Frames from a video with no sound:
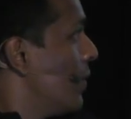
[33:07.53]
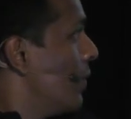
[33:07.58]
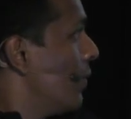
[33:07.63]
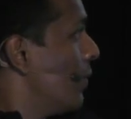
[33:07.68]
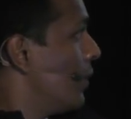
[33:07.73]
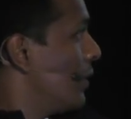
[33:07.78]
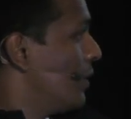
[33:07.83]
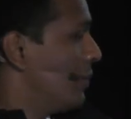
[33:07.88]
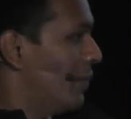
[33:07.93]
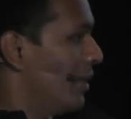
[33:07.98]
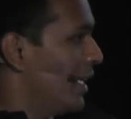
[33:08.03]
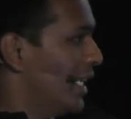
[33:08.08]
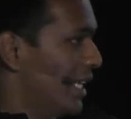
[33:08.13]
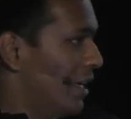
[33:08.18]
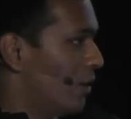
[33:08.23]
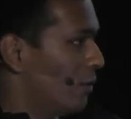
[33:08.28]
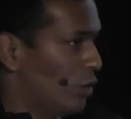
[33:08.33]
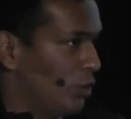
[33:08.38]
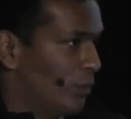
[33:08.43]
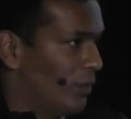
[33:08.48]
would be
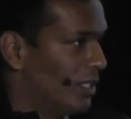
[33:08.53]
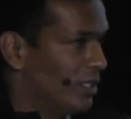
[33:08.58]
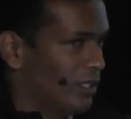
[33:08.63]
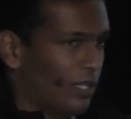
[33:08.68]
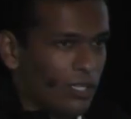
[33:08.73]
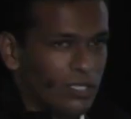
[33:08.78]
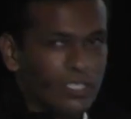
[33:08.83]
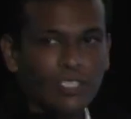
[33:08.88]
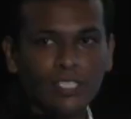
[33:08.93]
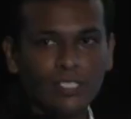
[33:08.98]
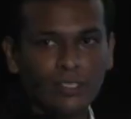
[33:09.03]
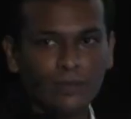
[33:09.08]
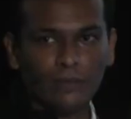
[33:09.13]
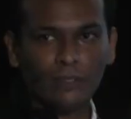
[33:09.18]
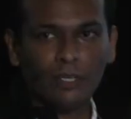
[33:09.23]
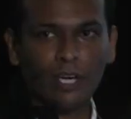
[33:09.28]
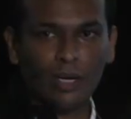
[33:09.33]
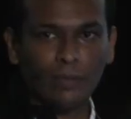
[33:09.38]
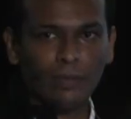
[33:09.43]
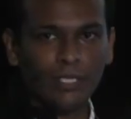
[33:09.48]
available on
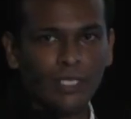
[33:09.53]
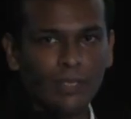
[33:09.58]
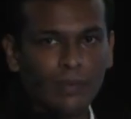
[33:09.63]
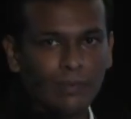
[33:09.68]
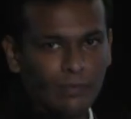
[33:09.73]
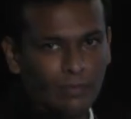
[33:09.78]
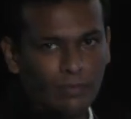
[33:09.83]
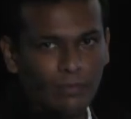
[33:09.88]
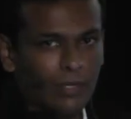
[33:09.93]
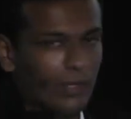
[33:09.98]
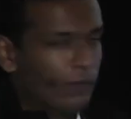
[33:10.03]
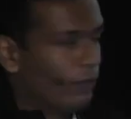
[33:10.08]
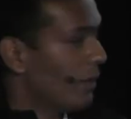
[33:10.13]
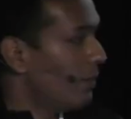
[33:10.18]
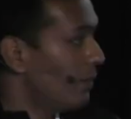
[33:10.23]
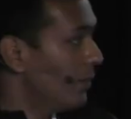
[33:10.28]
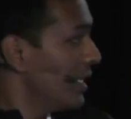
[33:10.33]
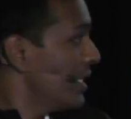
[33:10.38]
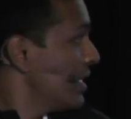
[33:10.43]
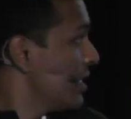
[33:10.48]
TensorFlow RB
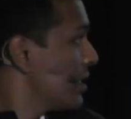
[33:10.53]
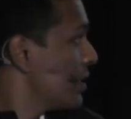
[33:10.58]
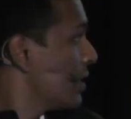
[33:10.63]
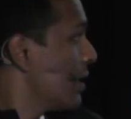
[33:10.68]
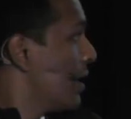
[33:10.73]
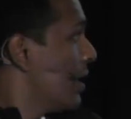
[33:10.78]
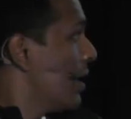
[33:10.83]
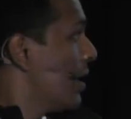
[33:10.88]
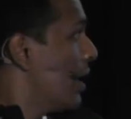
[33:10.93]
webpage.